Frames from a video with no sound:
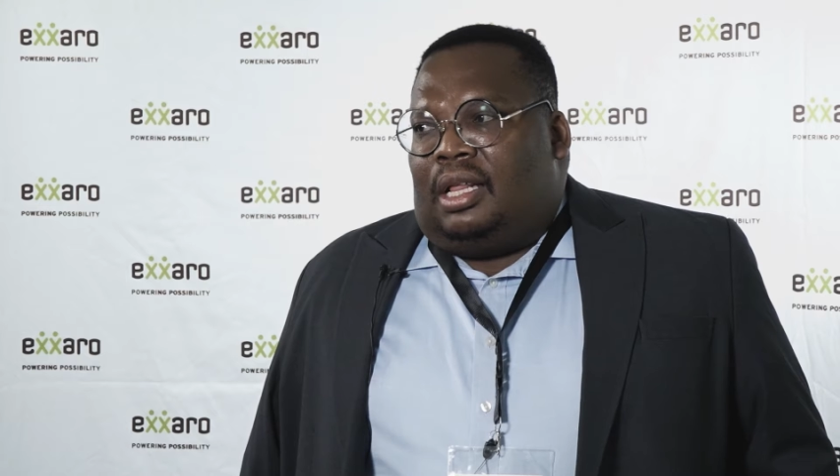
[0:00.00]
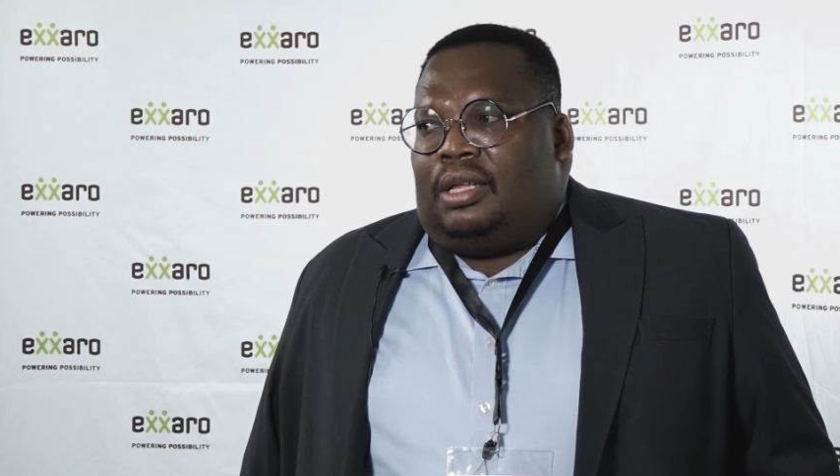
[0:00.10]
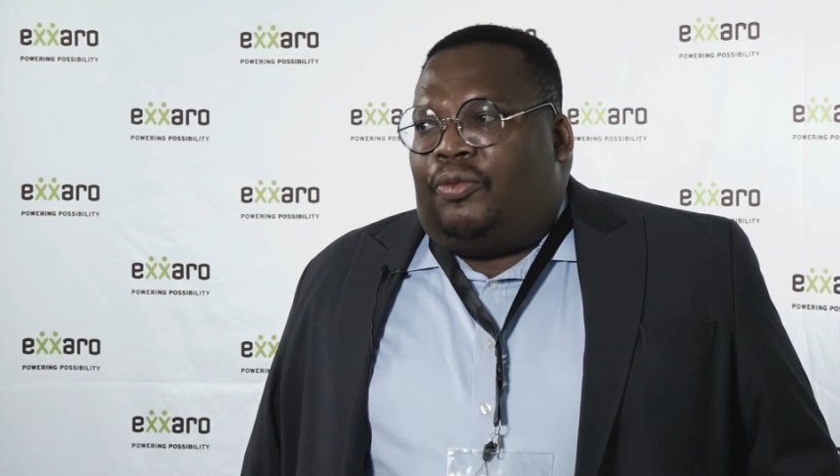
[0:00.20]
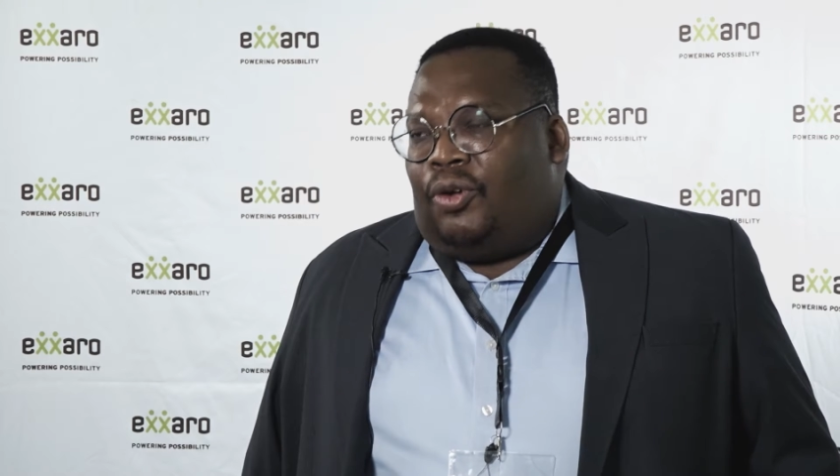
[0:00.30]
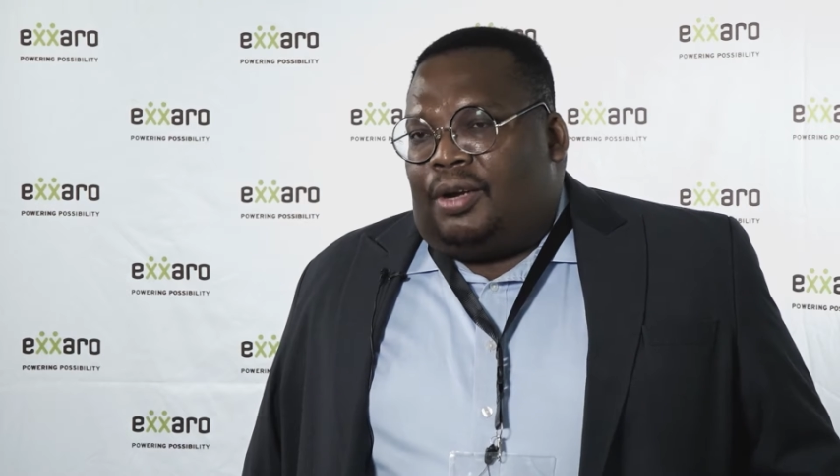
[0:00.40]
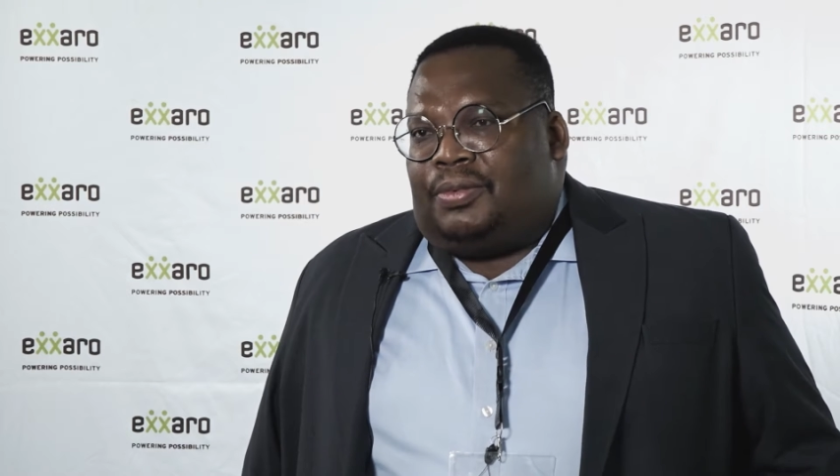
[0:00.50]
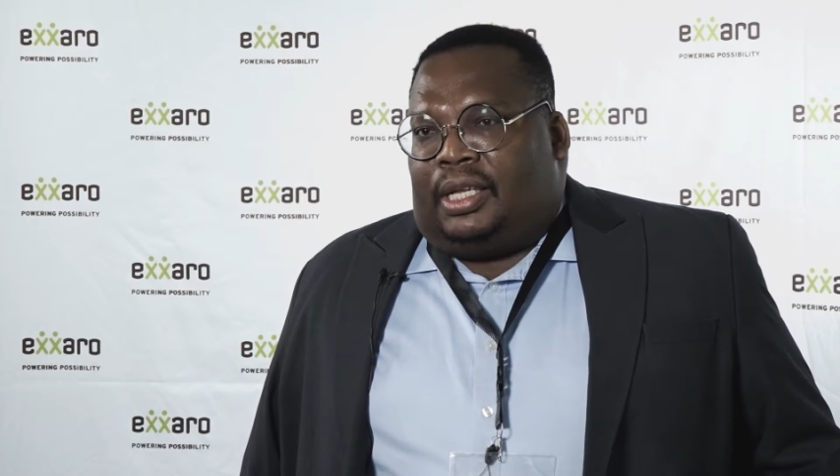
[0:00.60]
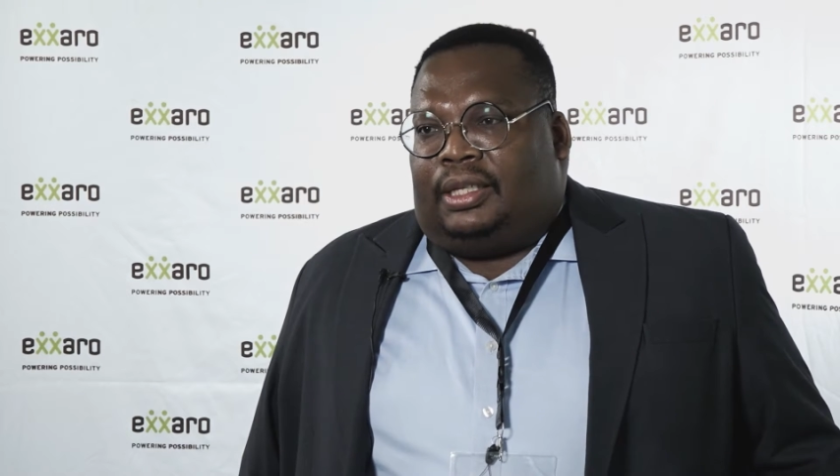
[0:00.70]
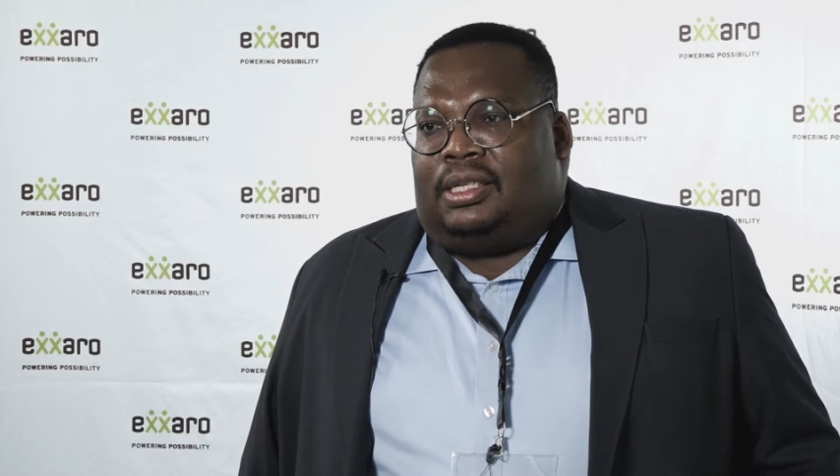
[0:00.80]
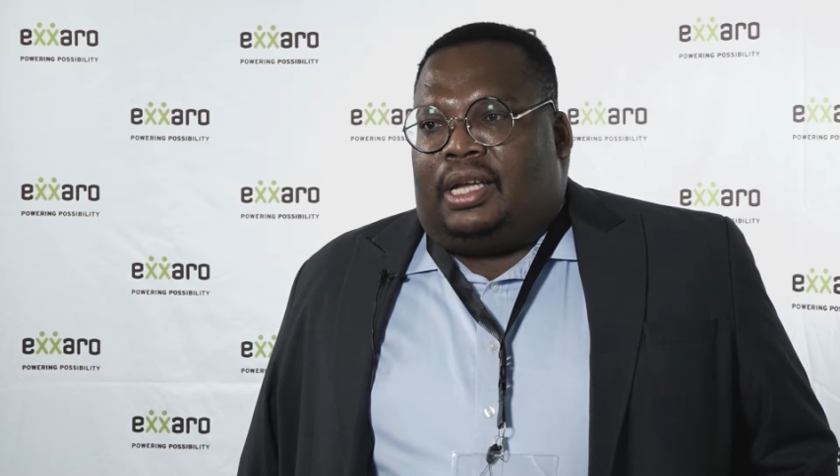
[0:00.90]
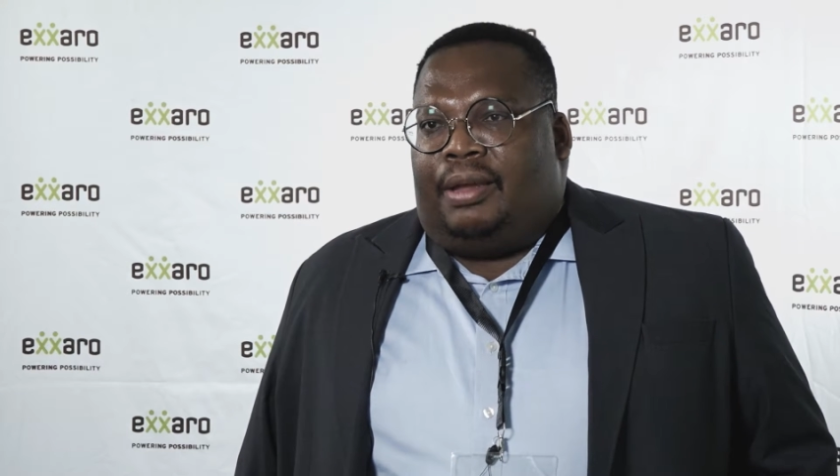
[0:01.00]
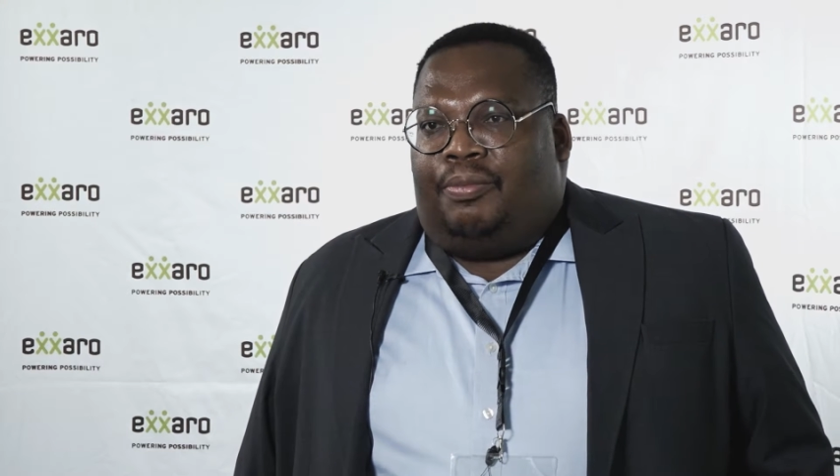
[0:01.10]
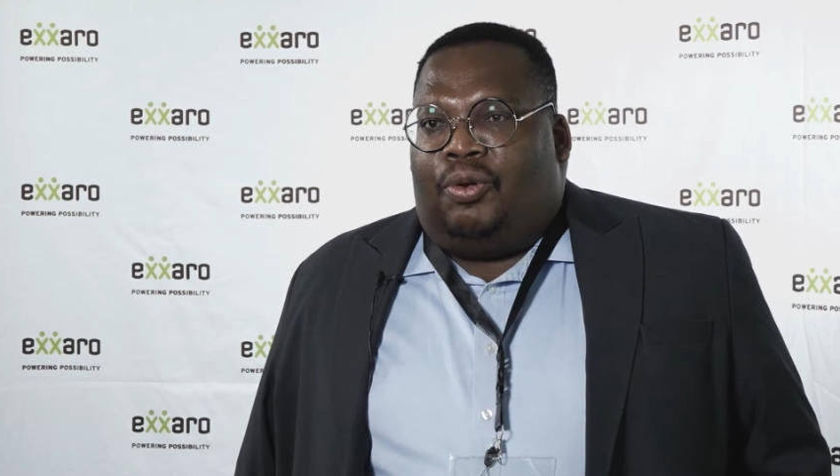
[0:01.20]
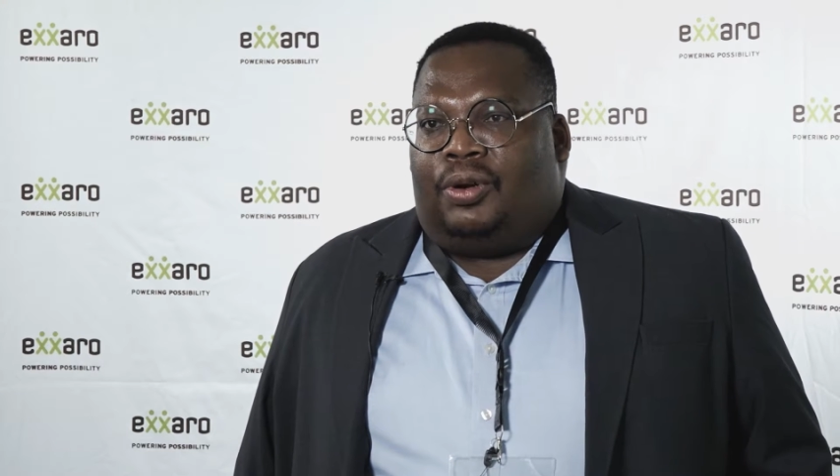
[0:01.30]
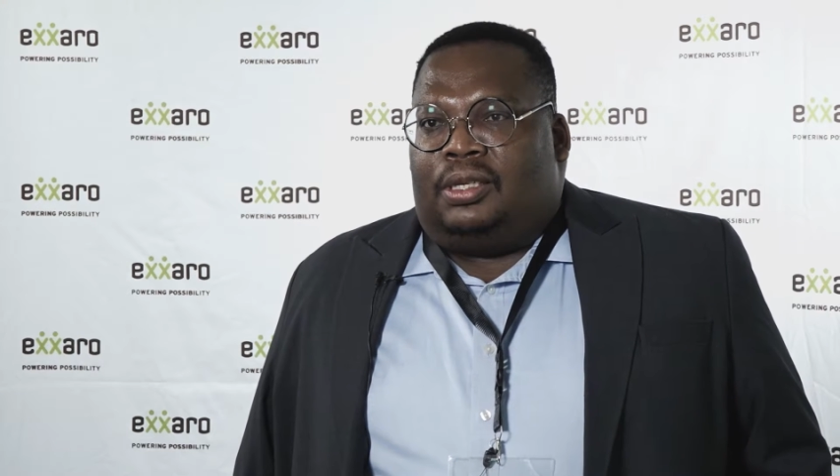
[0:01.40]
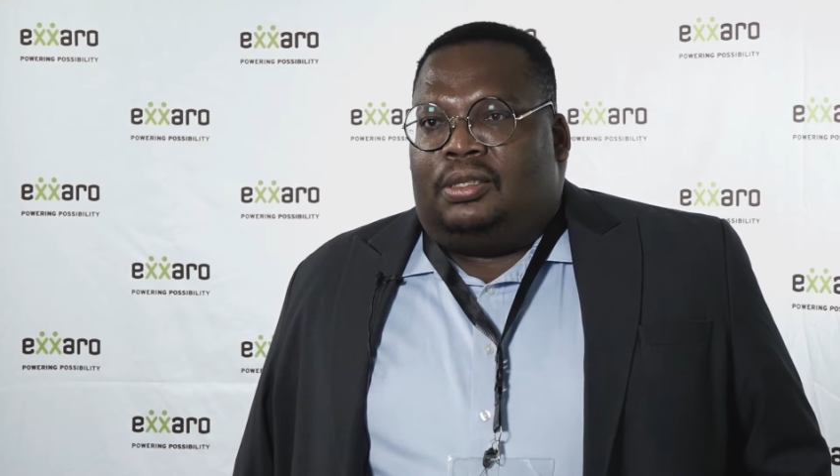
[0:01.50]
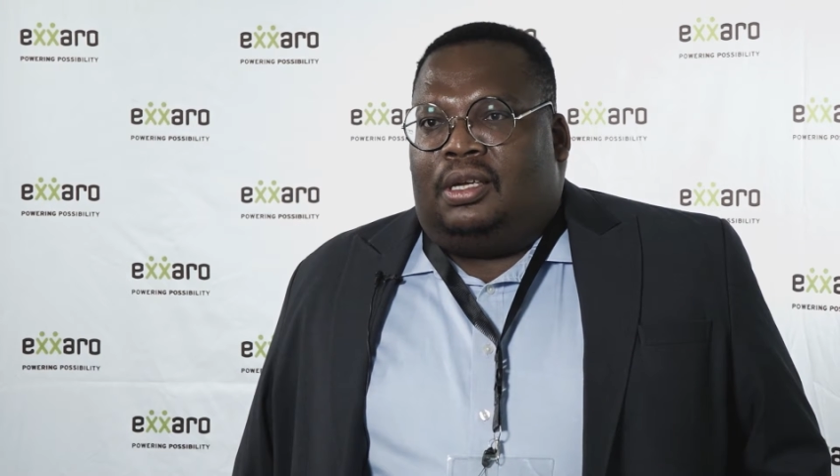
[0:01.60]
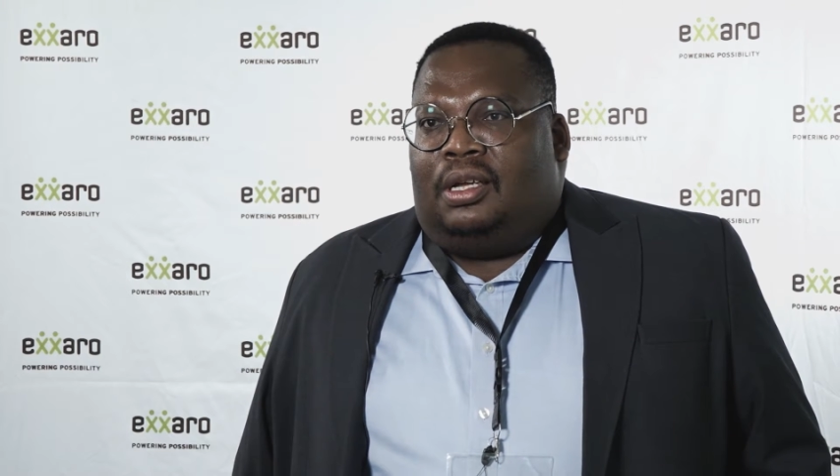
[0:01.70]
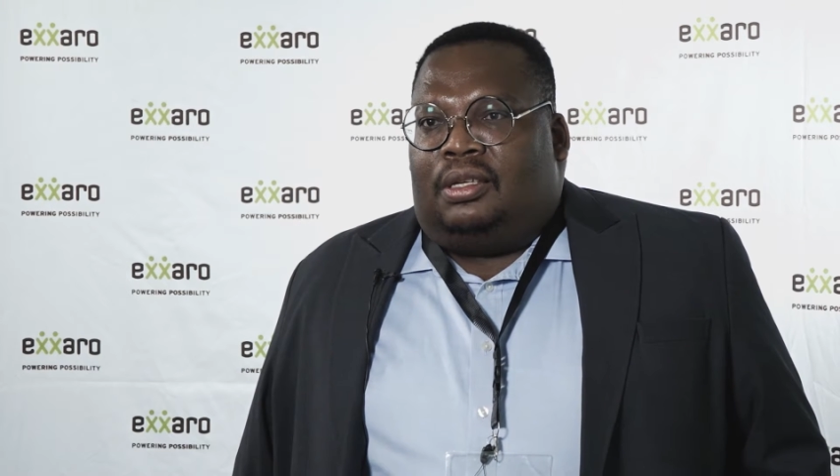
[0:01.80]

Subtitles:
I think forums like this are important